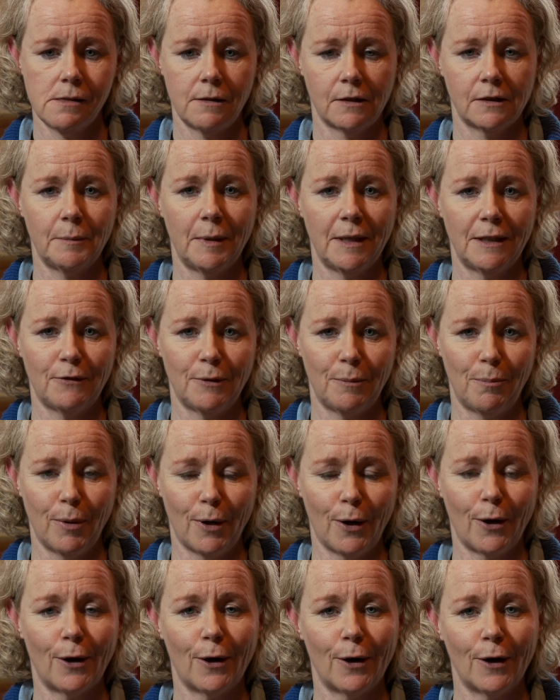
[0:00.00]
was a bit of a
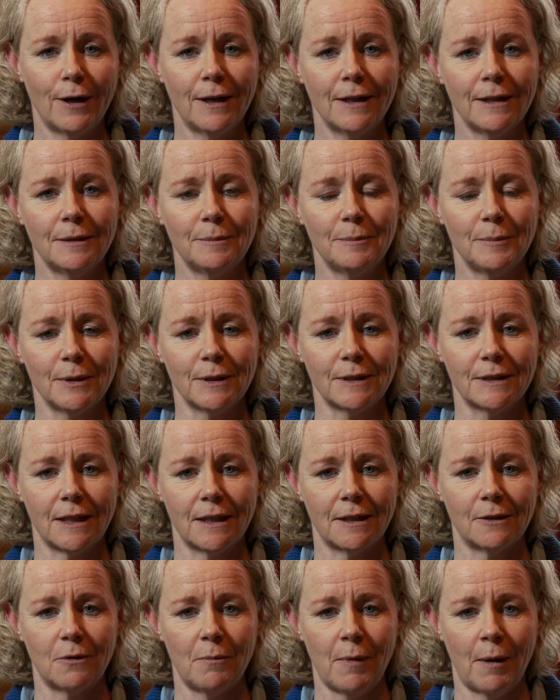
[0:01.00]
blur, but
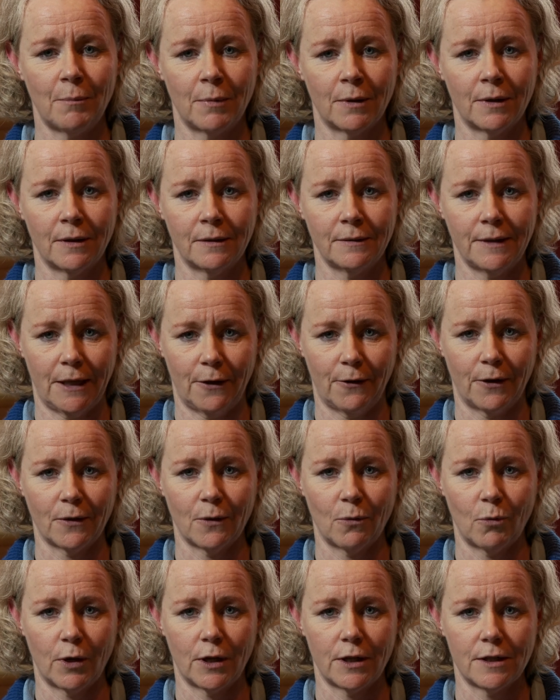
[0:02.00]
I remember hearing
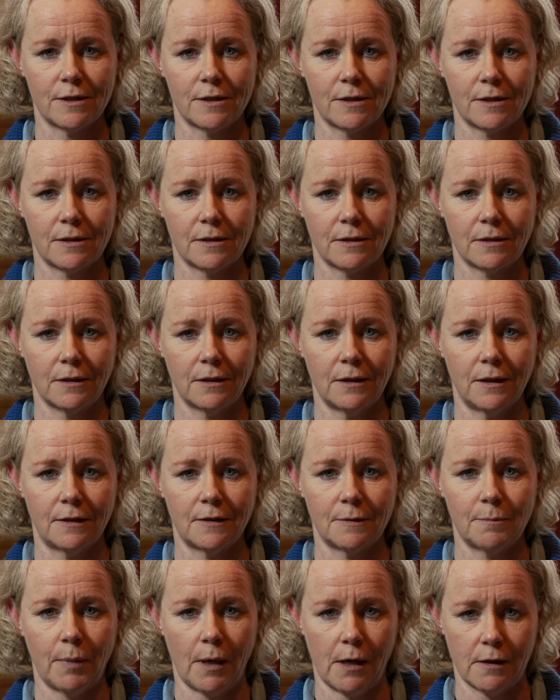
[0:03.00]
the words,
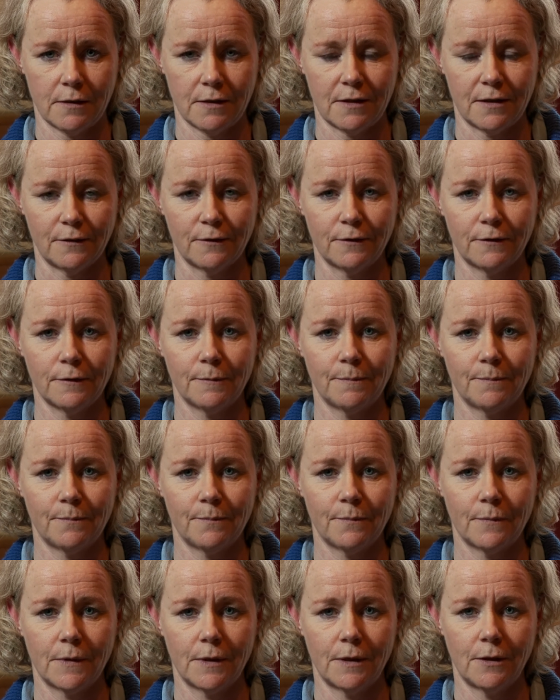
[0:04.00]
"It's positive,
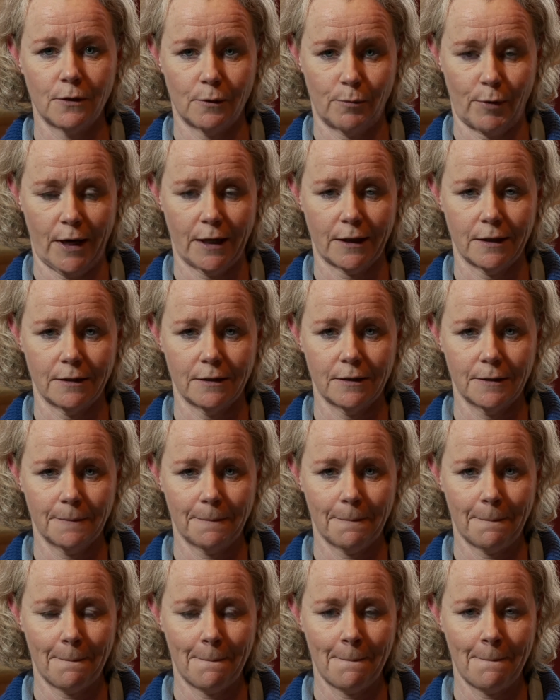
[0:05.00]
you're pregnant."
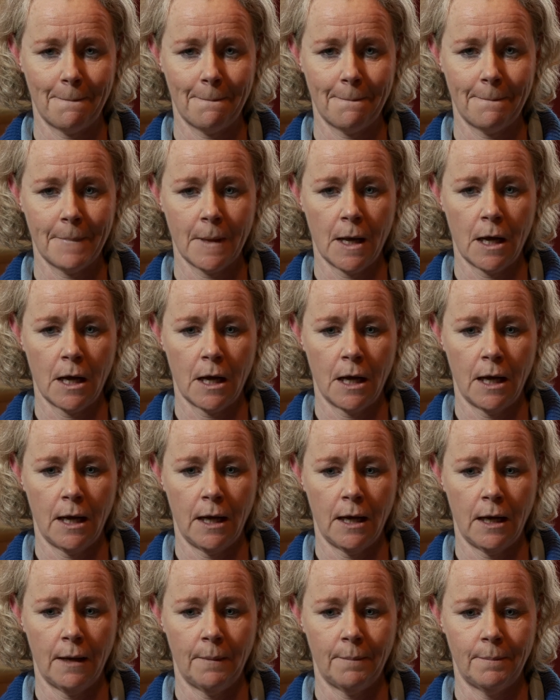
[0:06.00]

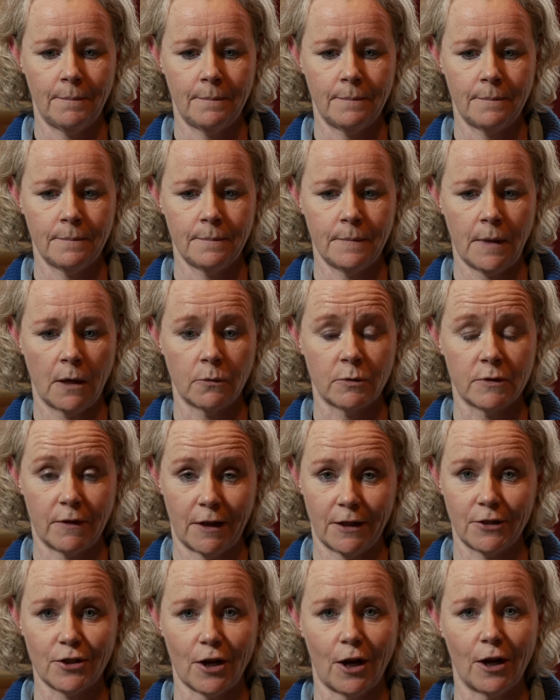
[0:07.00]
I was
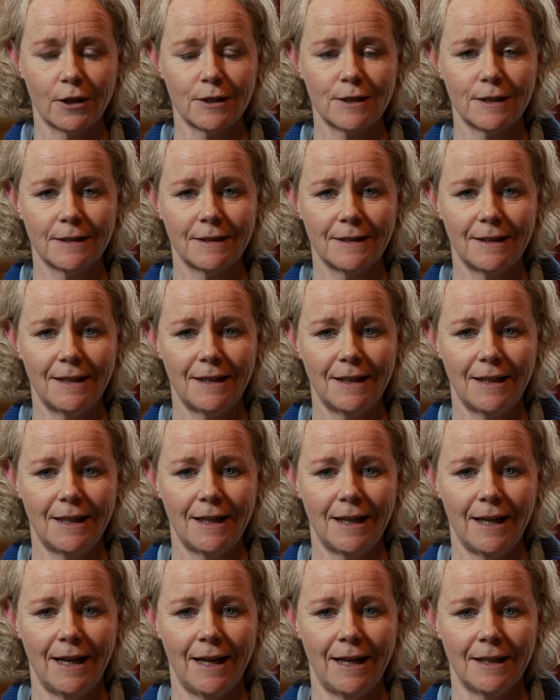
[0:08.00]
very shocked
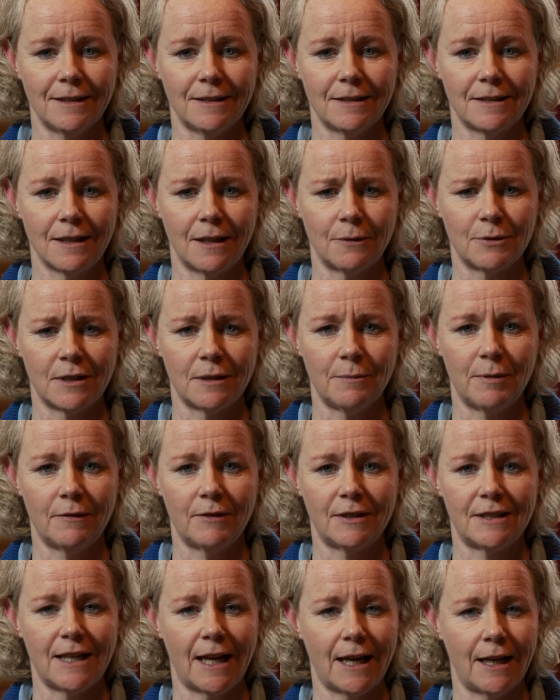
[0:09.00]
and I was in a bit
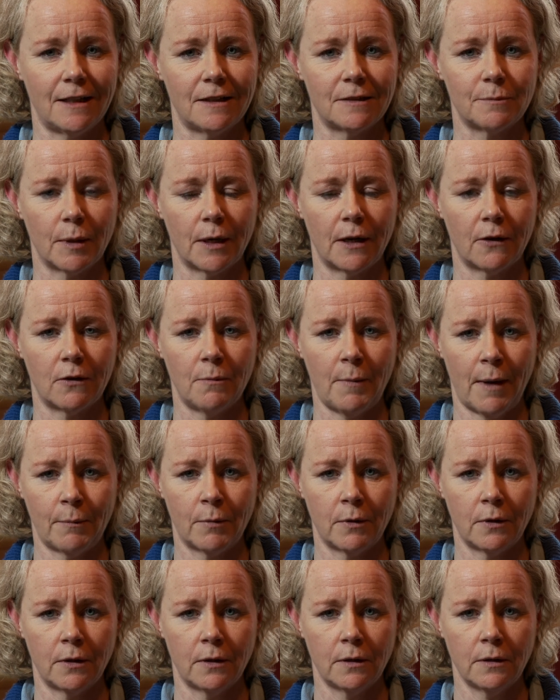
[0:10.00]
of a daze, but I
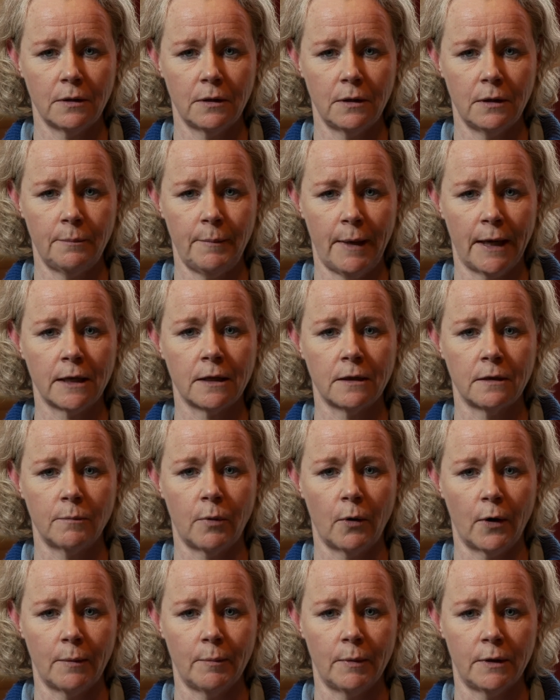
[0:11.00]
remember making an
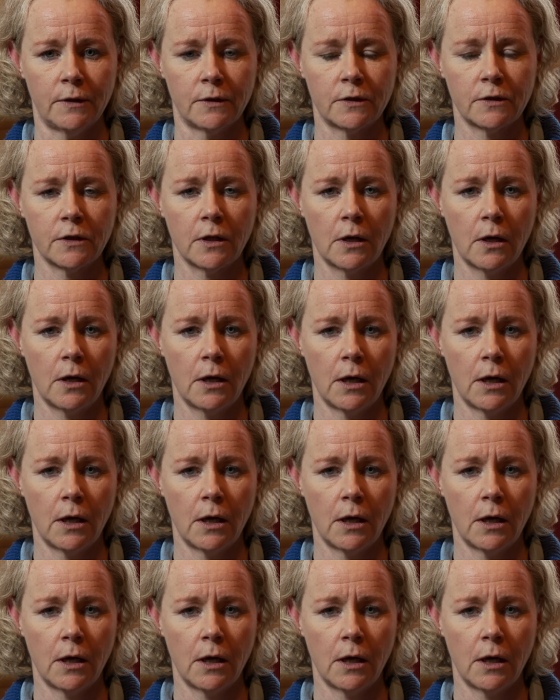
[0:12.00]
appointment